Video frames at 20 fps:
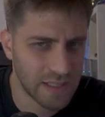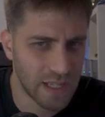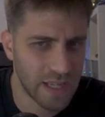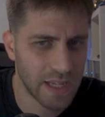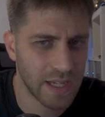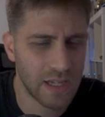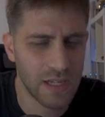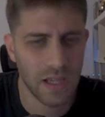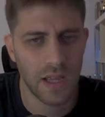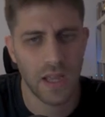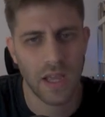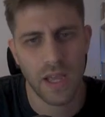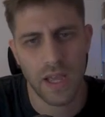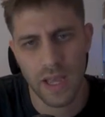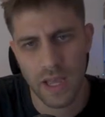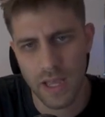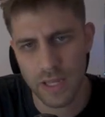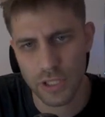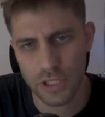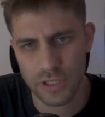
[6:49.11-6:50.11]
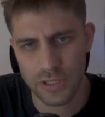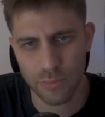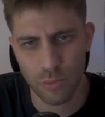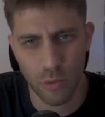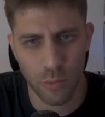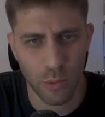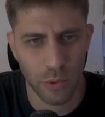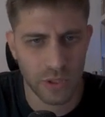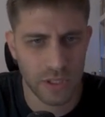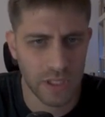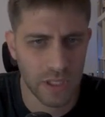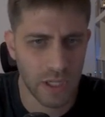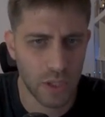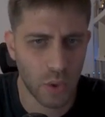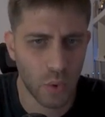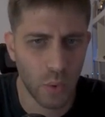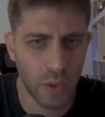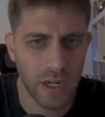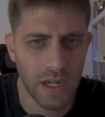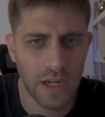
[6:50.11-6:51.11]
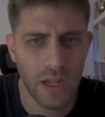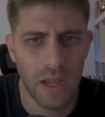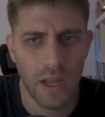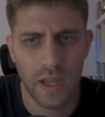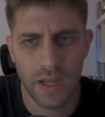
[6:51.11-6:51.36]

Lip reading: like just promoting a queen.